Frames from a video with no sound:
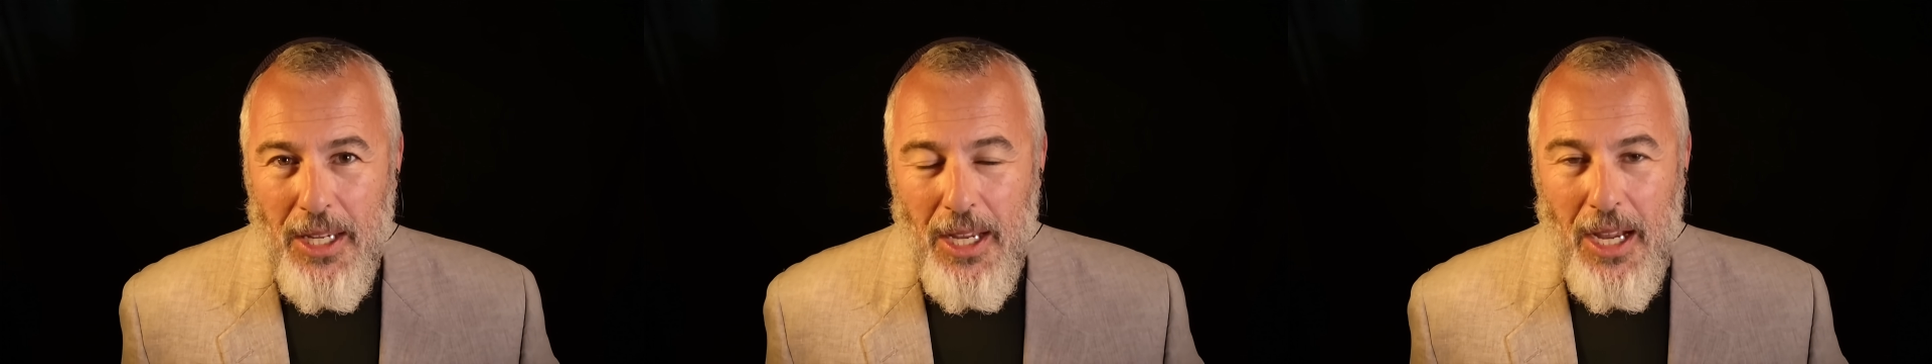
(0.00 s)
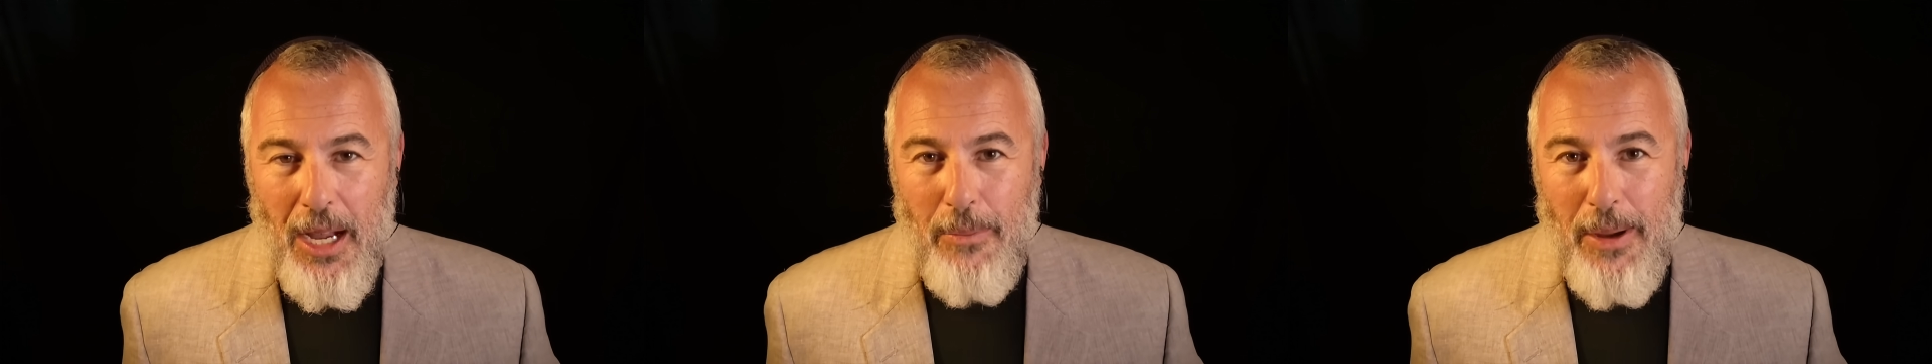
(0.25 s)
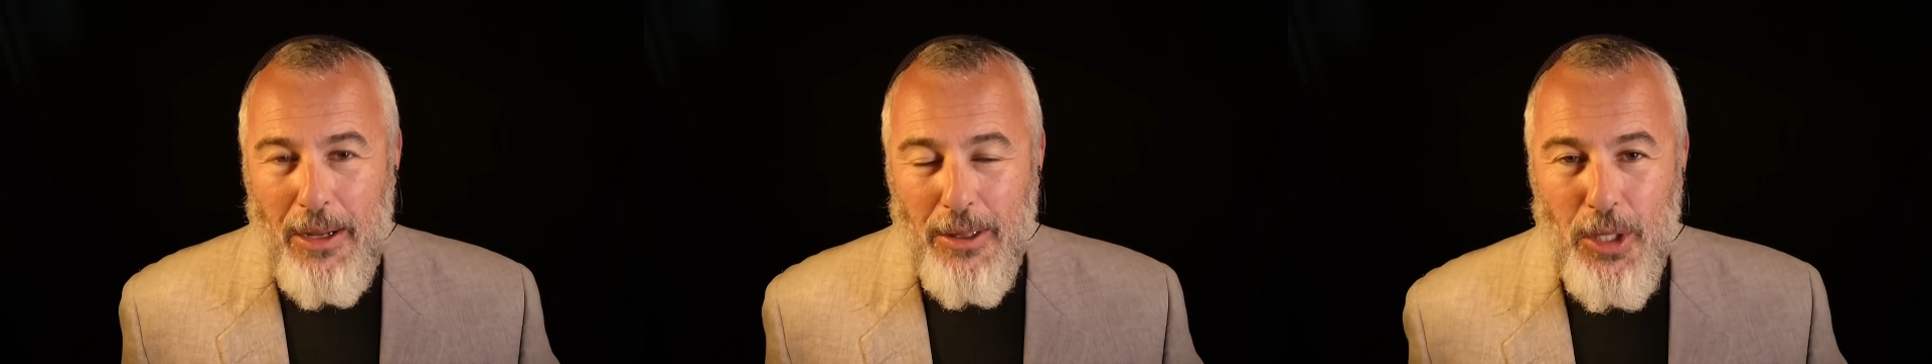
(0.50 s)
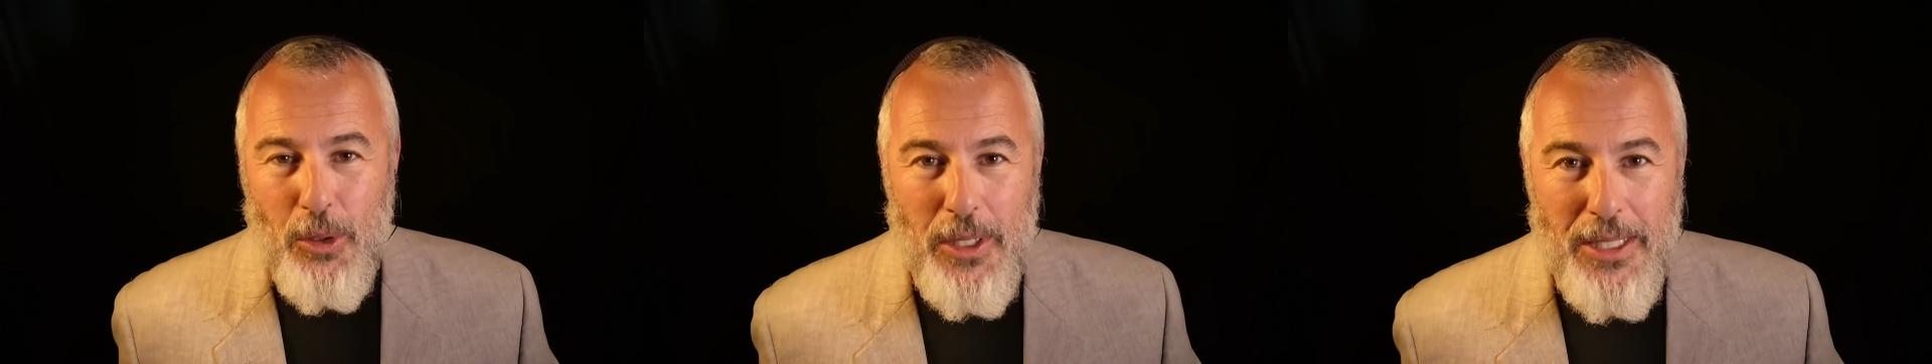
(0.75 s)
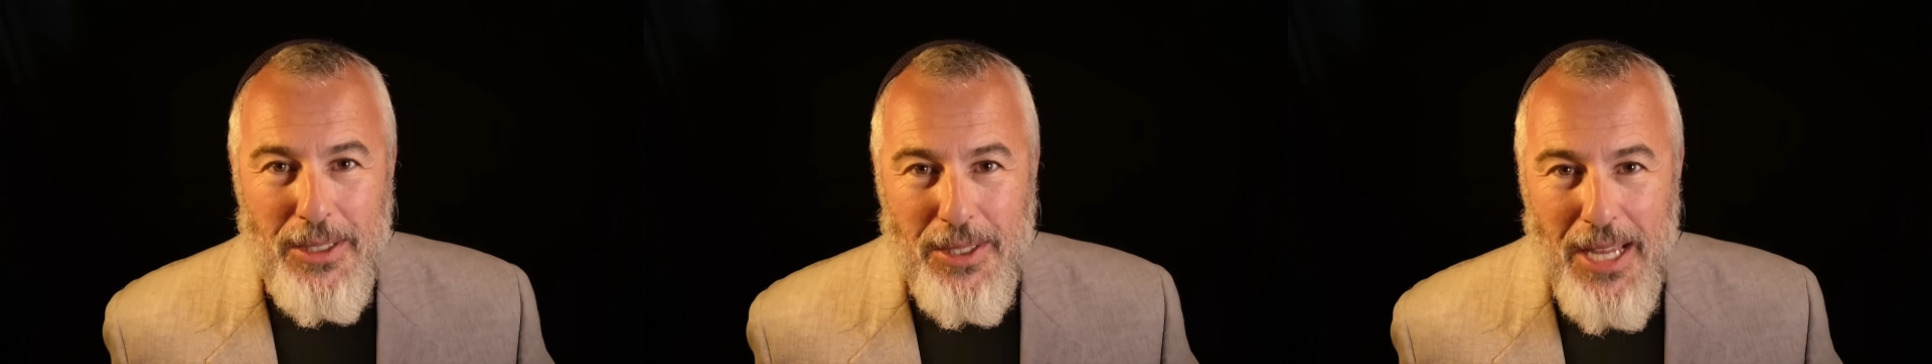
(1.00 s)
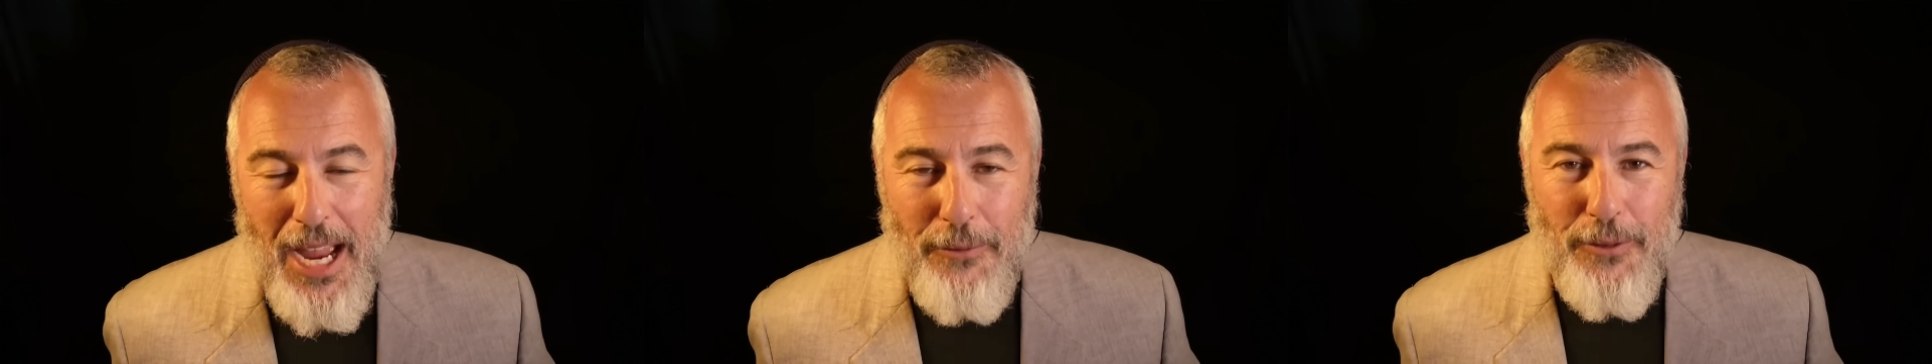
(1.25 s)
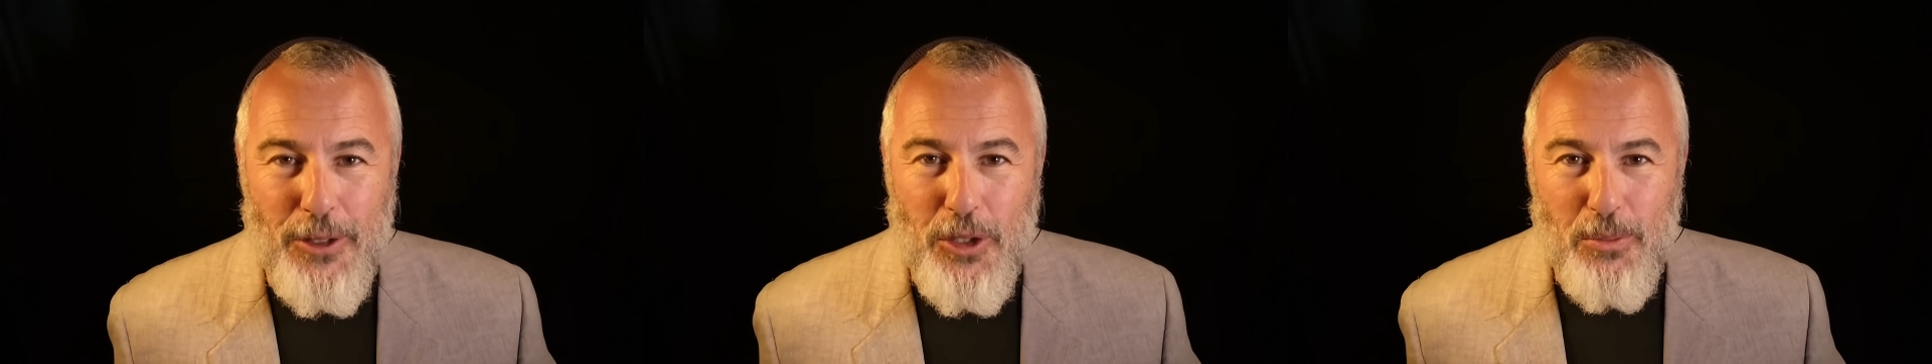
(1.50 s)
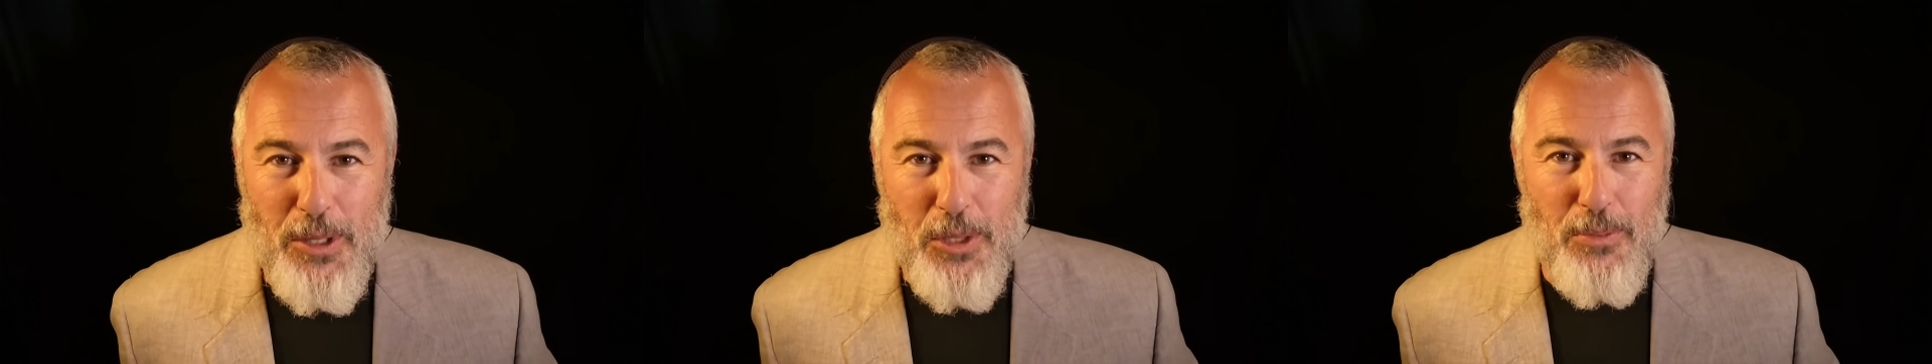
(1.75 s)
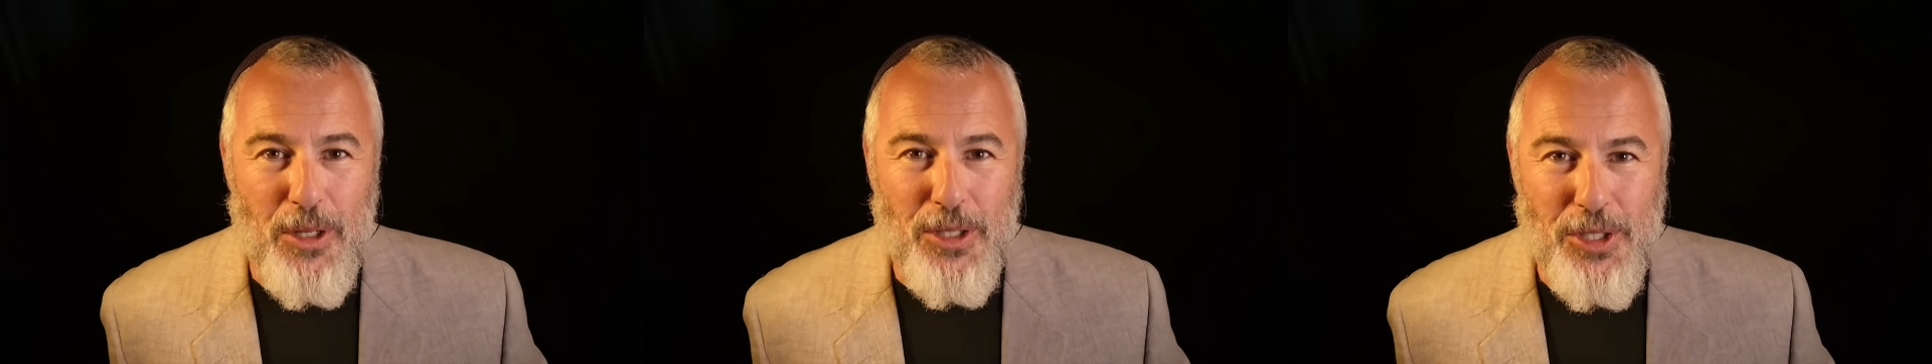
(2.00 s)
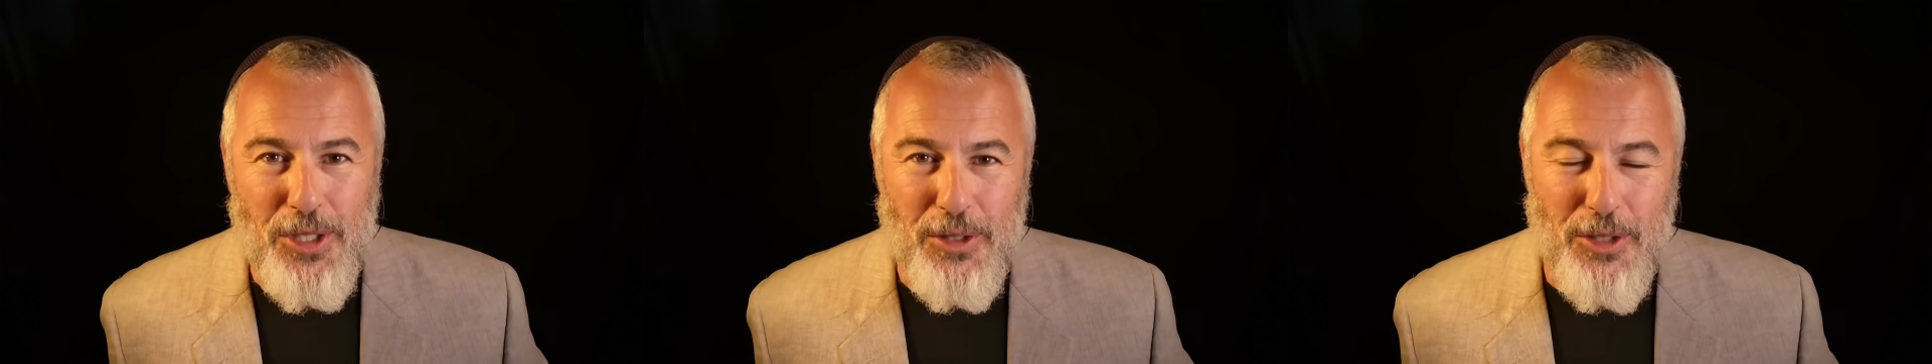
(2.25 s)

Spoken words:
about Louis' effort to besmirch